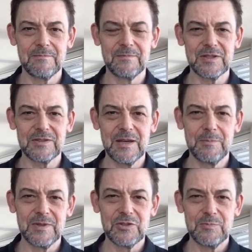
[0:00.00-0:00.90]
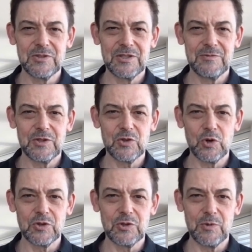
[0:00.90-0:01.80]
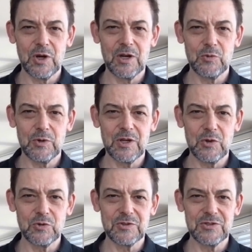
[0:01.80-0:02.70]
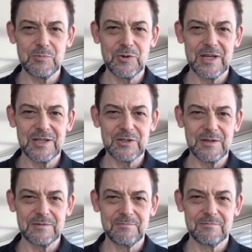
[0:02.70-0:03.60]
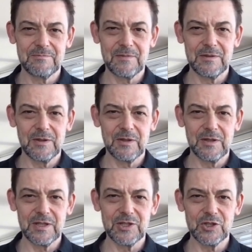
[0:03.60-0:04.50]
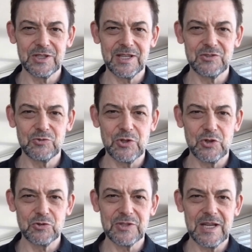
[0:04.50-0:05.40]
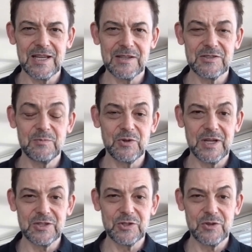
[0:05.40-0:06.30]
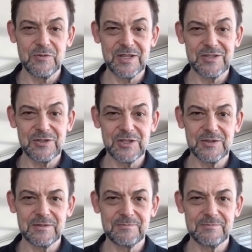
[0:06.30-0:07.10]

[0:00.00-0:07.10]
This can be specific quantum hardware or a simulator. In our case, we use the Air simulator of Qiskit.